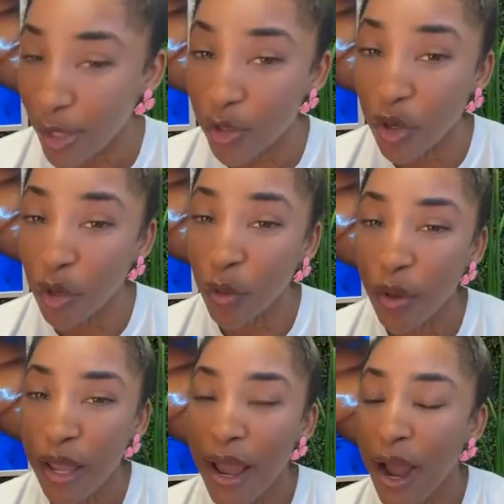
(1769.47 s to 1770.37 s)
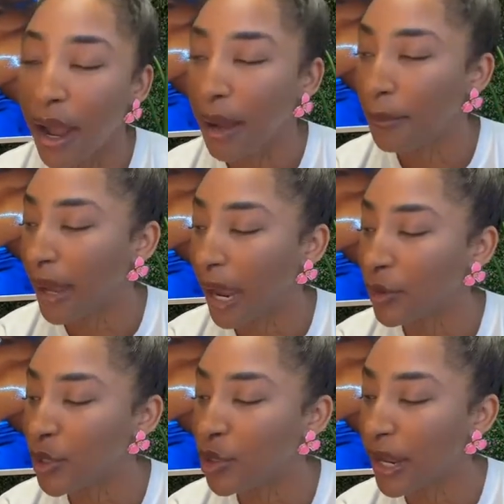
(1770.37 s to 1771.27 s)
So I
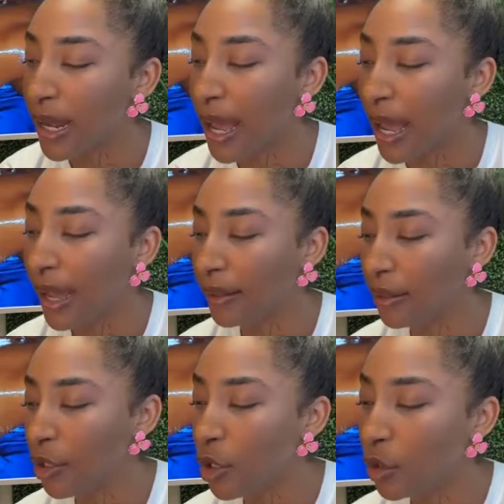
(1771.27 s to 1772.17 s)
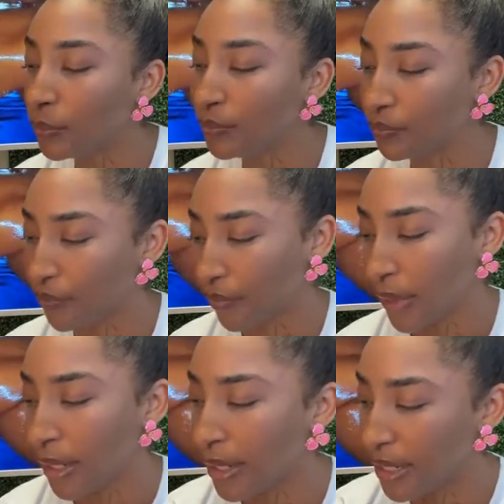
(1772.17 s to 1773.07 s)
was looking at, you know,
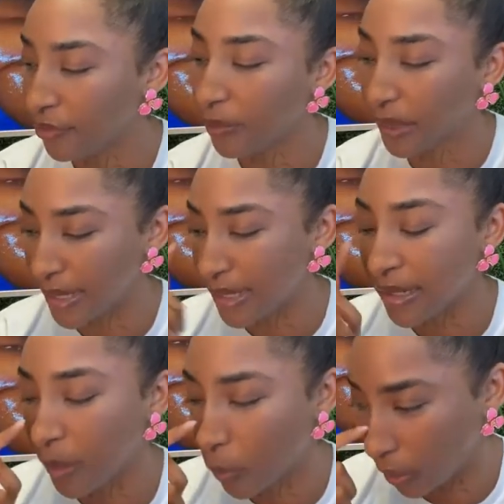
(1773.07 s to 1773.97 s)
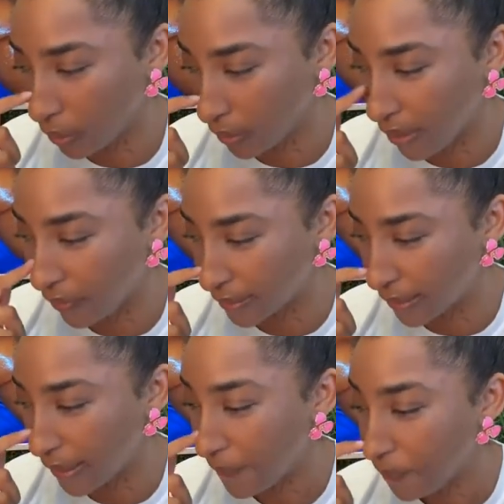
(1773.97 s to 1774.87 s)
the different places in the world,
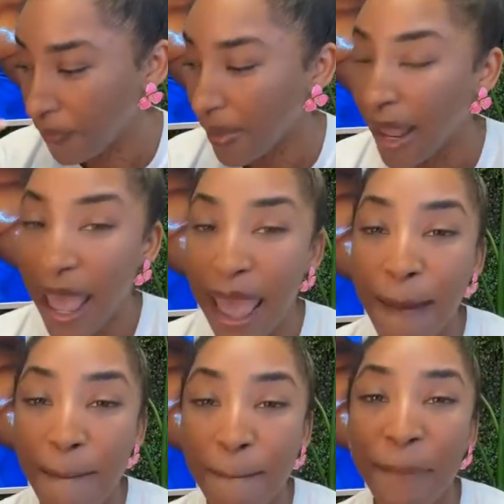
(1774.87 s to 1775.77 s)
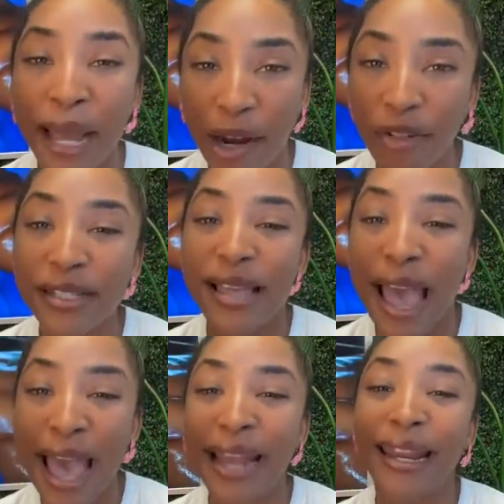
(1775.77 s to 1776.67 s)
obviously. And Paris
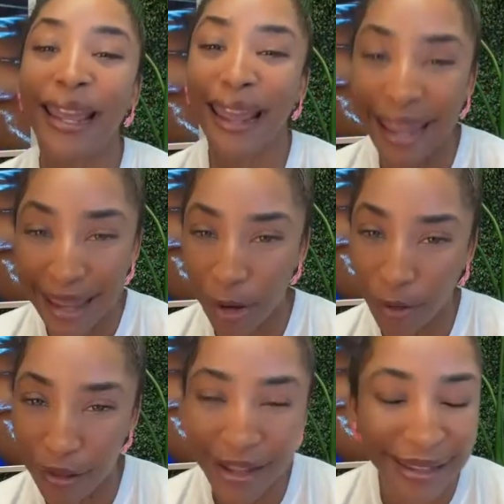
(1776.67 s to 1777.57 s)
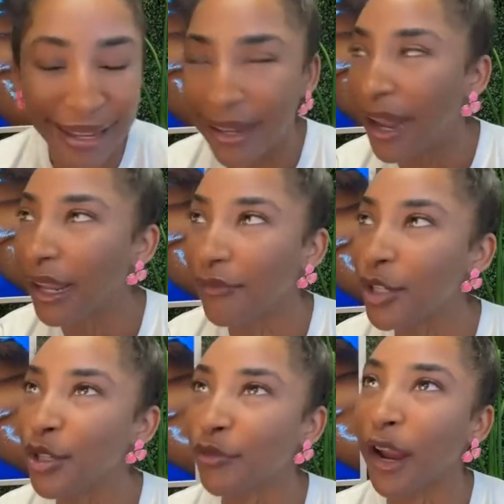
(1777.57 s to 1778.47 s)
had hail. Like not
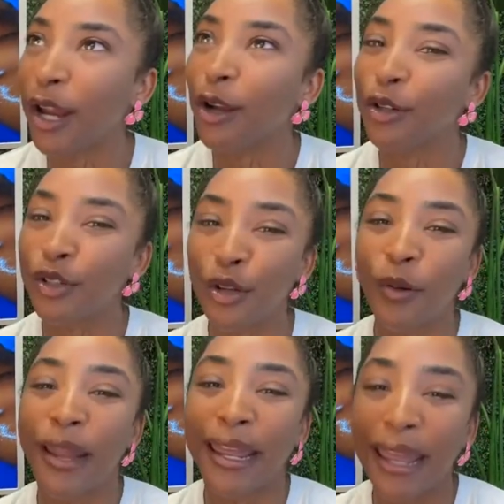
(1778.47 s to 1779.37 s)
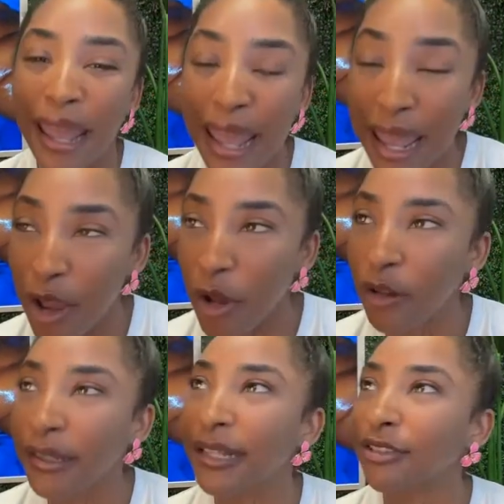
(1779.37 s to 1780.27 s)
even just regular snow, like
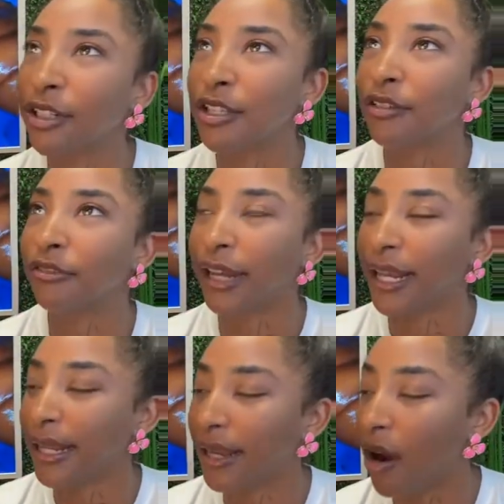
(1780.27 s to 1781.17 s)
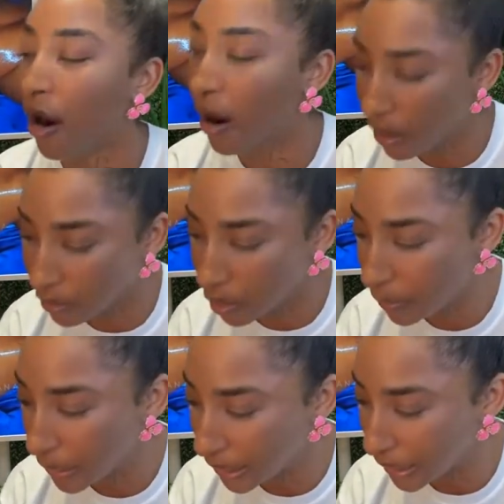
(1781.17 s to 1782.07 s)
hail. Then it started raining
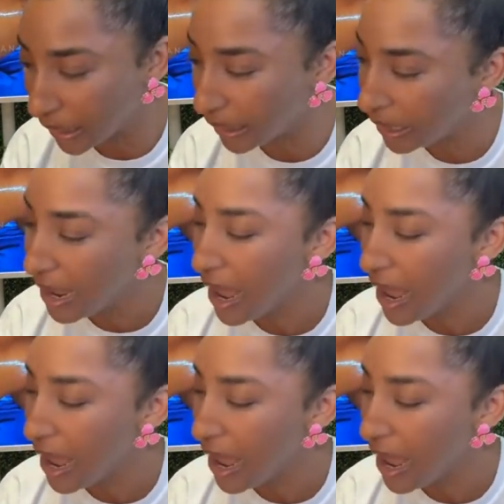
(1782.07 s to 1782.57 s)
horribly.